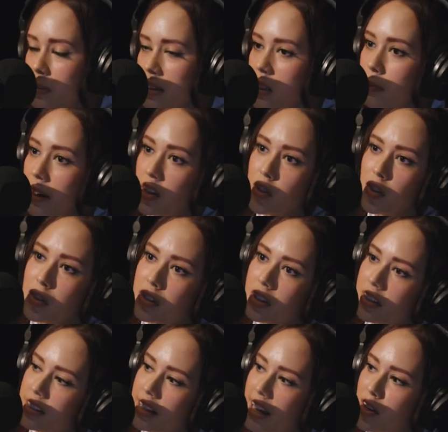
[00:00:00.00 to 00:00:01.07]
be special
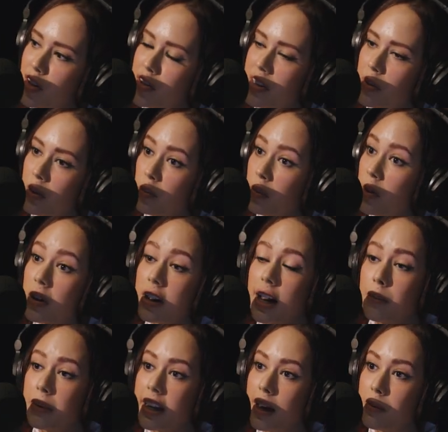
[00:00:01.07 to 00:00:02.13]
because I know that when we were
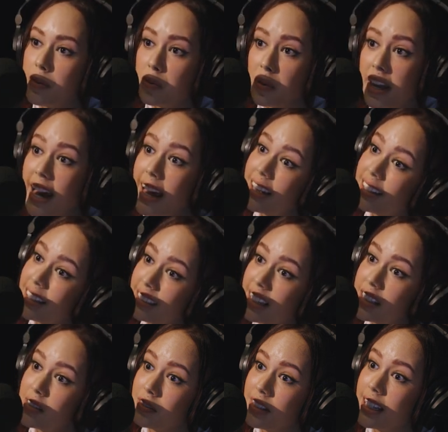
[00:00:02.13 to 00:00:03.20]
coming up, if we had a
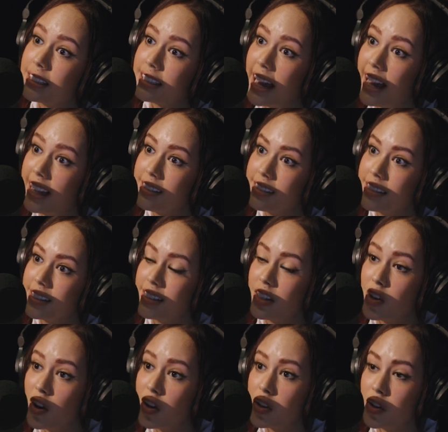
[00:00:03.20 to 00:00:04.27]
collective like that to
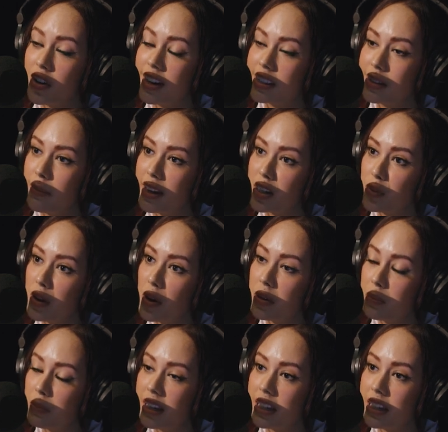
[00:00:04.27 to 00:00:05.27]
nurture us, imagine where we'd be